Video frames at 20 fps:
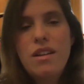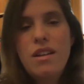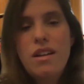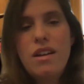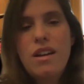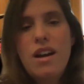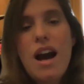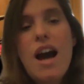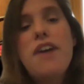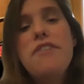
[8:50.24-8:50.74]

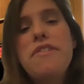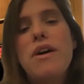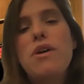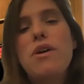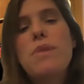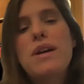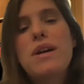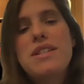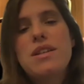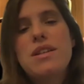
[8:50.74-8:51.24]
I found
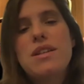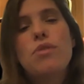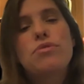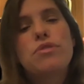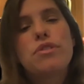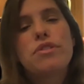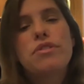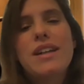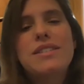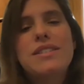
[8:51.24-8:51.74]
myself
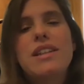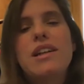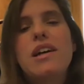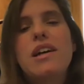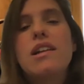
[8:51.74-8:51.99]
reflecting a